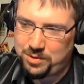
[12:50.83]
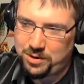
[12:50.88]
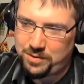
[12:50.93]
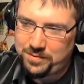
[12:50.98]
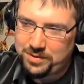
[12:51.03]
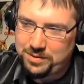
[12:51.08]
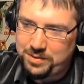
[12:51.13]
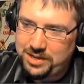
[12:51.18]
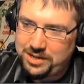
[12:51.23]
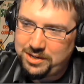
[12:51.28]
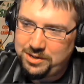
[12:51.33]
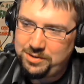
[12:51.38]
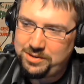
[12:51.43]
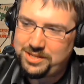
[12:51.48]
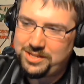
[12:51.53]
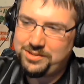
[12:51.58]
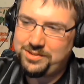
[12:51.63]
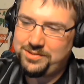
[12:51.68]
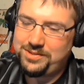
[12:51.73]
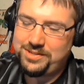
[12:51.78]
a perfect way to do
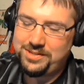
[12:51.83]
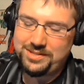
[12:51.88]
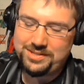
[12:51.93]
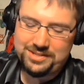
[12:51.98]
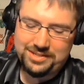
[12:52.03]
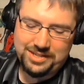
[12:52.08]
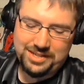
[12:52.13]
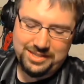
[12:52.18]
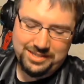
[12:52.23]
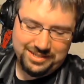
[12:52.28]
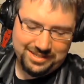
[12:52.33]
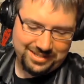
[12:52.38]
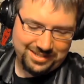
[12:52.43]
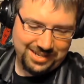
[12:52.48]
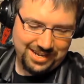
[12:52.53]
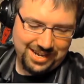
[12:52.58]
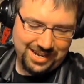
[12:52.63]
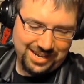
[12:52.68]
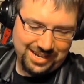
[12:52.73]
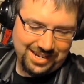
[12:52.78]
it. It's, let's.
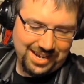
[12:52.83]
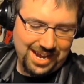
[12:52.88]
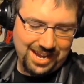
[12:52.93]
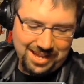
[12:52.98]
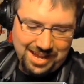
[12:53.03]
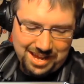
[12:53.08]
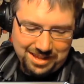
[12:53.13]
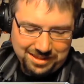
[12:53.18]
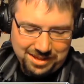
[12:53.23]
Uh, I, I,